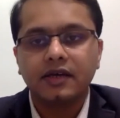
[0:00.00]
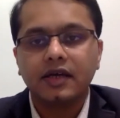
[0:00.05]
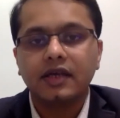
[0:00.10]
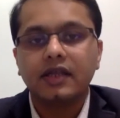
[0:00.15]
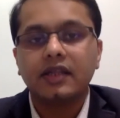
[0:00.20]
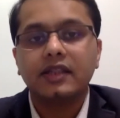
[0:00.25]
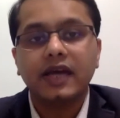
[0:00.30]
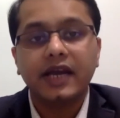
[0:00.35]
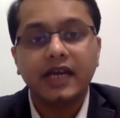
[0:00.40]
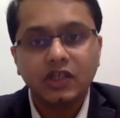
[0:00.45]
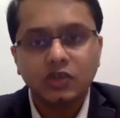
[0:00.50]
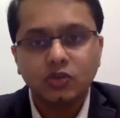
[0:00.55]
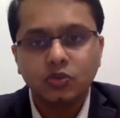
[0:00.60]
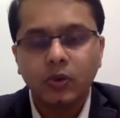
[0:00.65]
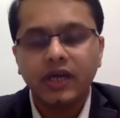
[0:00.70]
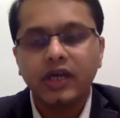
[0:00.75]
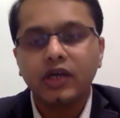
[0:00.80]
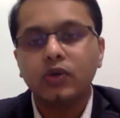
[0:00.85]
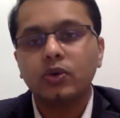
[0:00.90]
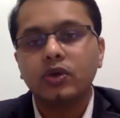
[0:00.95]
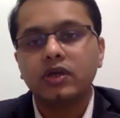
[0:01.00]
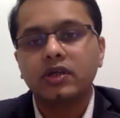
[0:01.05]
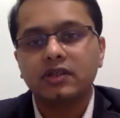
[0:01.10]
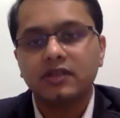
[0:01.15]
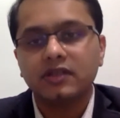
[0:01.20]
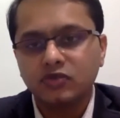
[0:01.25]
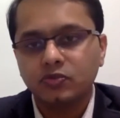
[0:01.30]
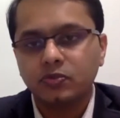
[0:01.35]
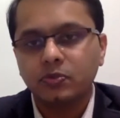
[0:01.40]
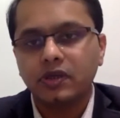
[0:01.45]
And that is why during
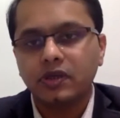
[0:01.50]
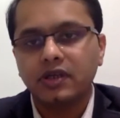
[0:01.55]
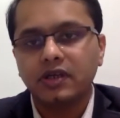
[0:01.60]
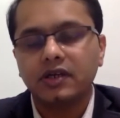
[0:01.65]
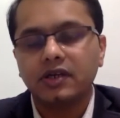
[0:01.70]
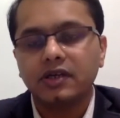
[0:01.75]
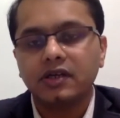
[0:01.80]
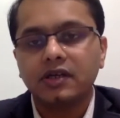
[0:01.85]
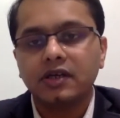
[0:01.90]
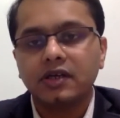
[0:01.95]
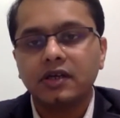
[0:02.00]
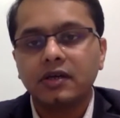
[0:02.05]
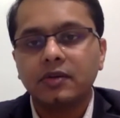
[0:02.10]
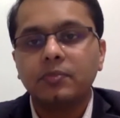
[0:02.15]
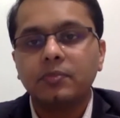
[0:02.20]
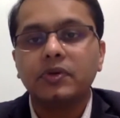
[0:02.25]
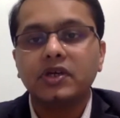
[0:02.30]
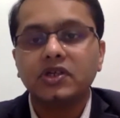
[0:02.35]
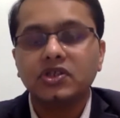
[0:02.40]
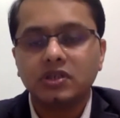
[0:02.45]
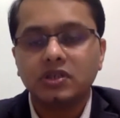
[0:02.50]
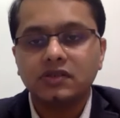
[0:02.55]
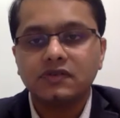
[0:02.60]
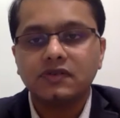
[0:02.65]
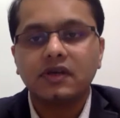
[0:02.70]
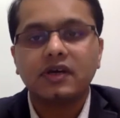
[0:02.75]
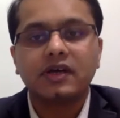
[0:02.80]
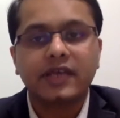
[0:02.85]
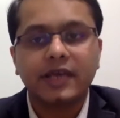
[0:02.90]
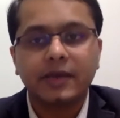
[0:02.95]
this period, patients
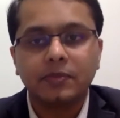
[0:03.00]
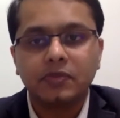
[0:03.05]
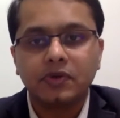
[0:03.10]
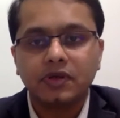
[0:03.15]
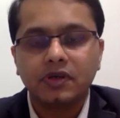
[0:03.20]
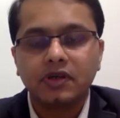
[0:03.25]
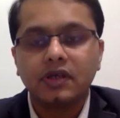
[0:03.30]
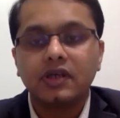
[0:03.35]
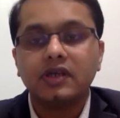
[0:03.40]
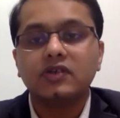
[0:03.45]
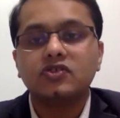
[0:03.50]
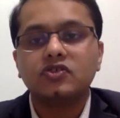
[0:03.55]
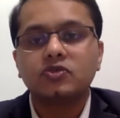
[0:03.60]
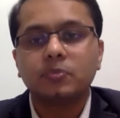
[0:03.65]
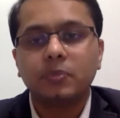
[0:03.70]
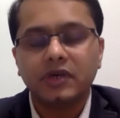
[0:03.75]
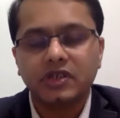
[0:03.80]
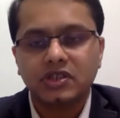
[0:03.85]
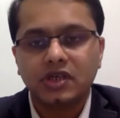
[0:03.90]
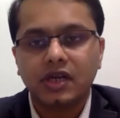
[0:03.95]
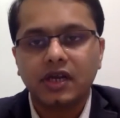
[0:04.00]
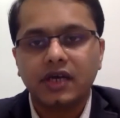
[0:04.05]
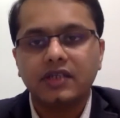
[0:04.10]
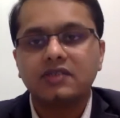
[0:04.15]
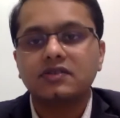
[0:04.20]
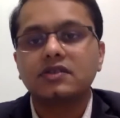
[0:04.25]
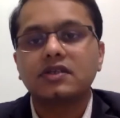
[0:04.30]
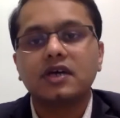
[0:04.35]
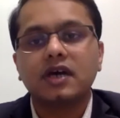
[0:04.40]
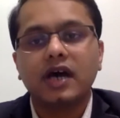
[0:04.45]
are kept in
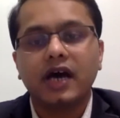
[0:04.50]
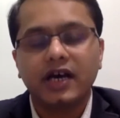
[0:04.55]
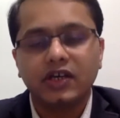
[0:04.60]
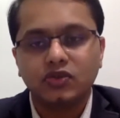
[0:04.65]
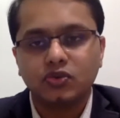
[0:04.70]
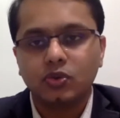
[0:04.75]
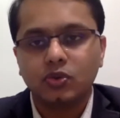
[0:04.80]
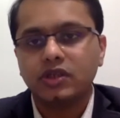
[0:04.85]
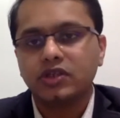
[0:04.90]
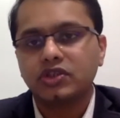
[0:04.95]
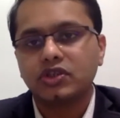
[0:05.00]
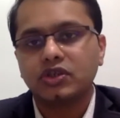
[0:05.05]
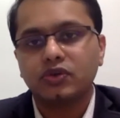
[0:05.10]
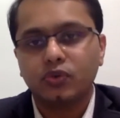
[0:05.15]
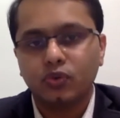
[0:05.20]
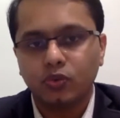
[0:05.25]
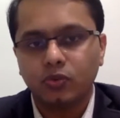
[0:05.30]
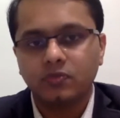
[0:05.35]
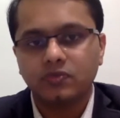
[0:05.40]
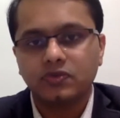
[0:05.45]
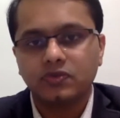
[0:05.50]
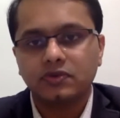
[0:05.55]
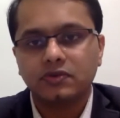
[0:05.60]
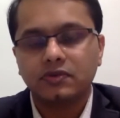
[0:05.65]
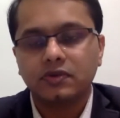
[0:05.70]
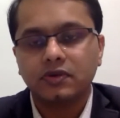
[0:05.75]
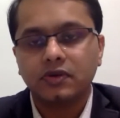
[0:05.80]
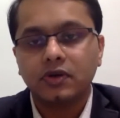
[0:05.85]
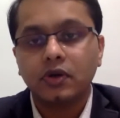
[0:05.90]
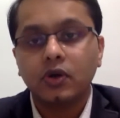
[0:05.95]
specialized isolation rooms.
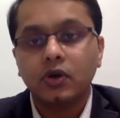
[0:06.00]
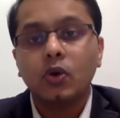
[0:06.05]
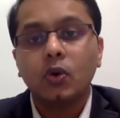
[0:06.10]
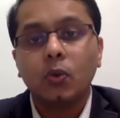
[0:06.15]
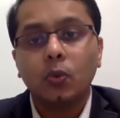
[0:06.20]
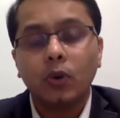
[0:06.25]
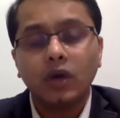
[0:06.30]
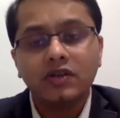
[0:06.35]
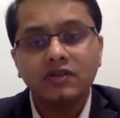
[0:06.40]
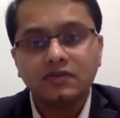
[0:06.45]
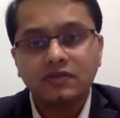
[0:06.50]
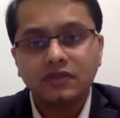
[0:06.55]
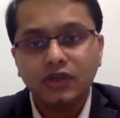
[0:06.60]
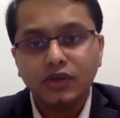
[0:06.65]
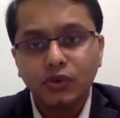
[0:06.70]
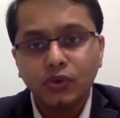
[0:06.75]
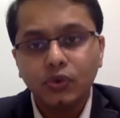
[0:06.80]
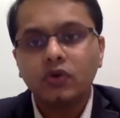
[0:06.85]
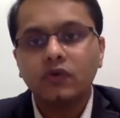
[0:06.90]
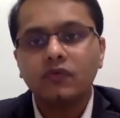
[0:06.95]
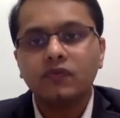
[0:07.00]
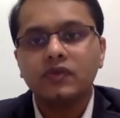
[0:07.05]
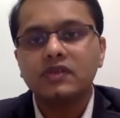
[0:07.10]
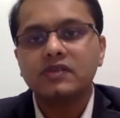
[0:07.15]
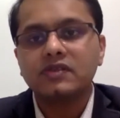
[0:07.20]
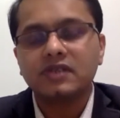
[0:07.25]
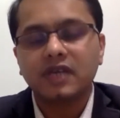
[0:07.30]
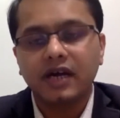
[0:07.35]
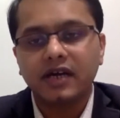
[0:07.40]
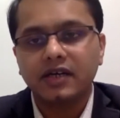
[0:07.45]
Once the neutrophils
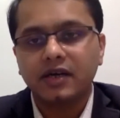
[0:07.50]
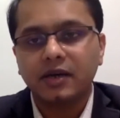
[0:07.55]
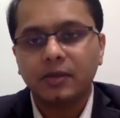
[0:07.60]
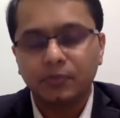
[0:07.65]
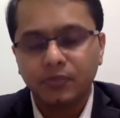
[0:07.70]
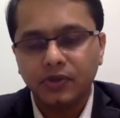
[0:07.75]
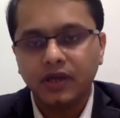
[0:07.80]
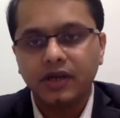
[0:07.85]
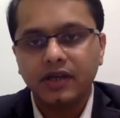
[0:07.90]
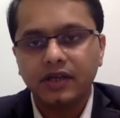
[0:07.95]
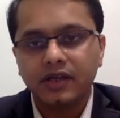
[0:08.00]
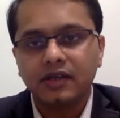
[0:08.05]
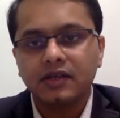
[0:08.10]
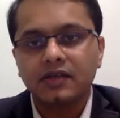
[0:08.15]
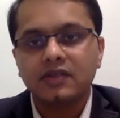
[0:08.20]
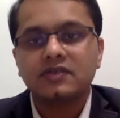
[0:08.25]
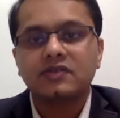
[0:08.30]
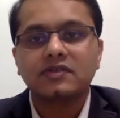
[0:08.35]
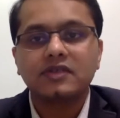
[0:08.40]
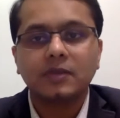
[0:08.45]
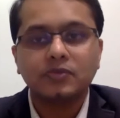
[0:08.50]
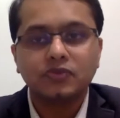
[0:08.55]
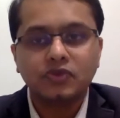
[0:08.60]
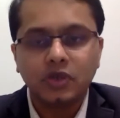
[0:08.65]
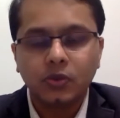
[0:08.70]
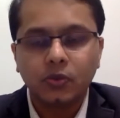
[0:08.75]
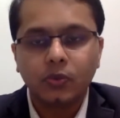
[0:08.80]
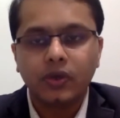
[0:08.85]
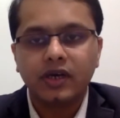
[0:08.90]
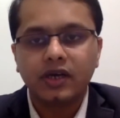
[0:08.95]
start appearing,
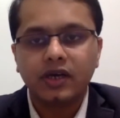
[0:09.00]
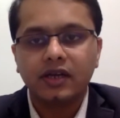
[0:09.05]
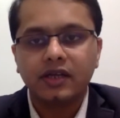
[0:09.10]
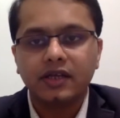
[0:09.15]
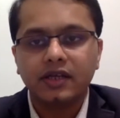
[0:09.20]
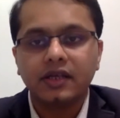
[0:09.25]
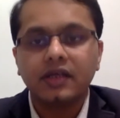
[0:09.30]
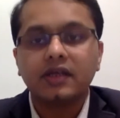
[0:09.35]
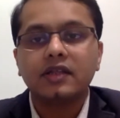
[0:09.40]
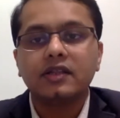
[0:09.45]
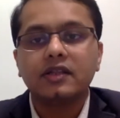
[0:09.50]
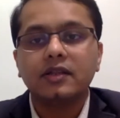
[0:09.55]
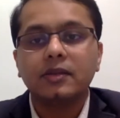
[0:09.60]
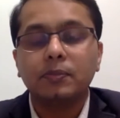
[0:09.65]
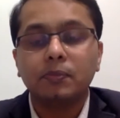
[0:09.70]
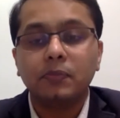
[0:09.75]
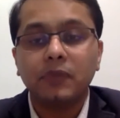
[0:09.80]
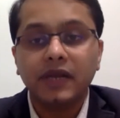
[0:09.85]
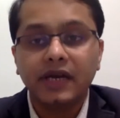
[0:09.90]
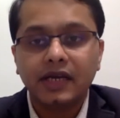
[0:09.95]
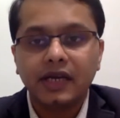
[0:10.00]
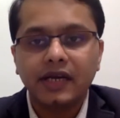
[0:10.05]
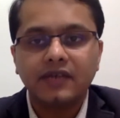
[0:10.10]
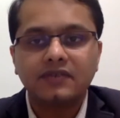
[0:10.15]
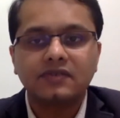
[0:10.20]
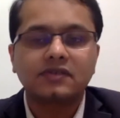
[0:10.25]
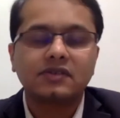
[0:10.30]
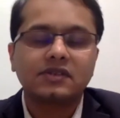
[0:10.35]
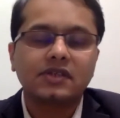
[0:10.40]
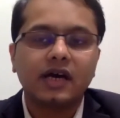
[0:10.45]
subsequently the platelets
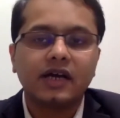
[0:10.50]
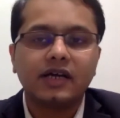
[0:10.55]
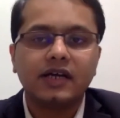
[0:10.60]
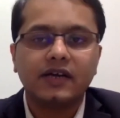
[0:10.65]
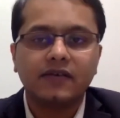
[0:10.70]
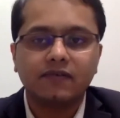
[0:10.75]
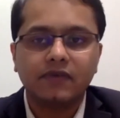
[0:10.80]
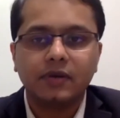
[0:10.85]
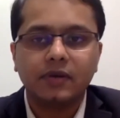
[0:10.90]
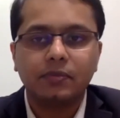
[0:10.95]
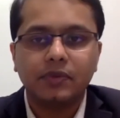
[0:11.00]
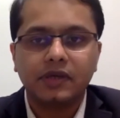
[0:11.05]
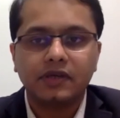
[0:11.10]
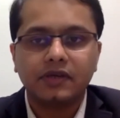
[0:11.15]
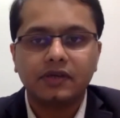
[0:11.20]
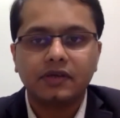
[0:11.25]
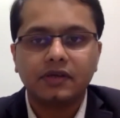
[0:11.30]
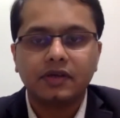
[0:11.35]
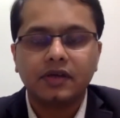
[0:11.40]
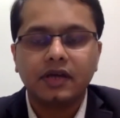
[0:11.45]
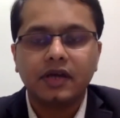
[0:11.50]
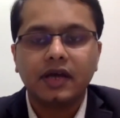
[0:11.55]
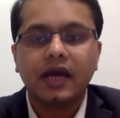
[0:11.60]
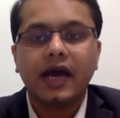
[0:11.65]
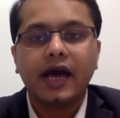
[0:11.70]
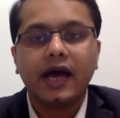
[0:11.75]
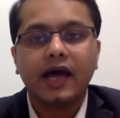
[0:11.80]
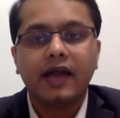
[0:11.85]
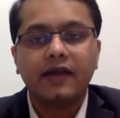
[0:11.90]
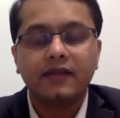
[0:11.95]
start developing,
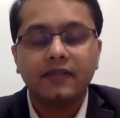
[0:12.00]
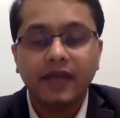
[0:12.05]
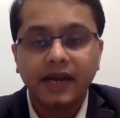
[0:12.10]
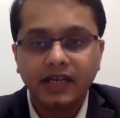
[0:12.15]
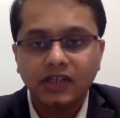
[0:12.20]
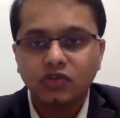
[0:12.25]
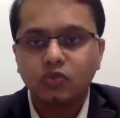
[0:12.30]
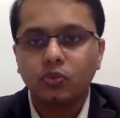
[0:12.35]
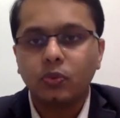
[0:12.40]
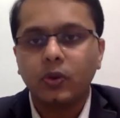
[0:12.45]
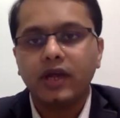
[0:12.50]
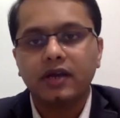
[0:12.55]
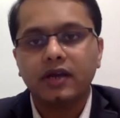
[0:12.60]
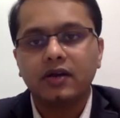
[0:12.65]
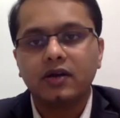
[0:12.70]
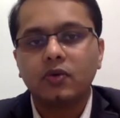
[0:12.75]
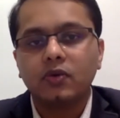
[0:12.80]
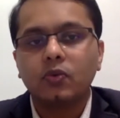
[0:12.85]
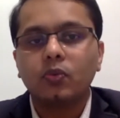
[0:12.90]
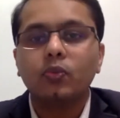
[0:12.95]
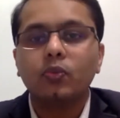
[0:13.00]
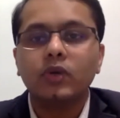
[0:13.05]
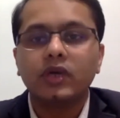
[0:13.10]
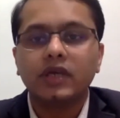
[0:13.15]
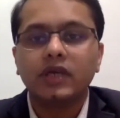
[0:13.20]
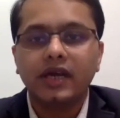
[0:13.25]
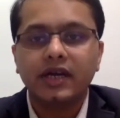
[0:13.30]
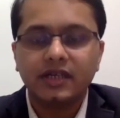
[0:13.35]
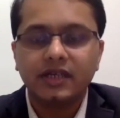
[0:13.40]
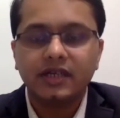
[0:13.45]
and that is when we
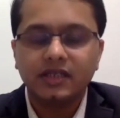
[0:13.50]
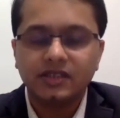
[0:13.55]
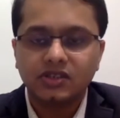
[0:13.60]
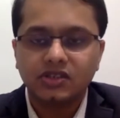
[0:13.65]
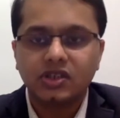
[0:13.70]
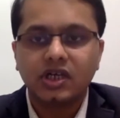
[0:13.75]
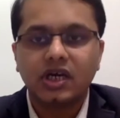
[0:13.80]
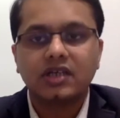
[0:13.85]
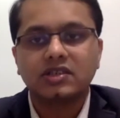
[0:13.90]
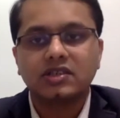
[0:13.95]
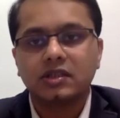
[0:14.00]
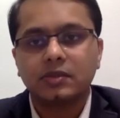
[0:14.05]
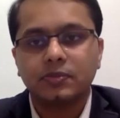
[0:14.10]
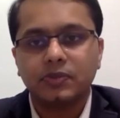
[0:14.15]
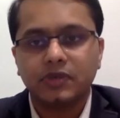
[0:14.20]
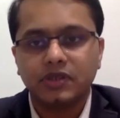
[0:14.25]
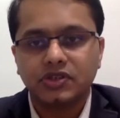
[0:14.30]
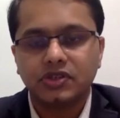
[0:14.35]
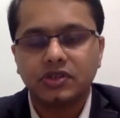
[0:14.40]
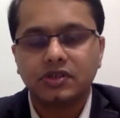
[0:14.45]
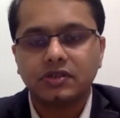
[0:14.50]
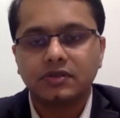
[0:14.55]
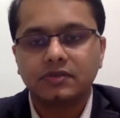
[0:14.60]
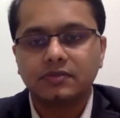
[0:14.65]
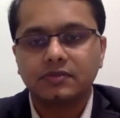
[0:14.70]
can discharge the patient.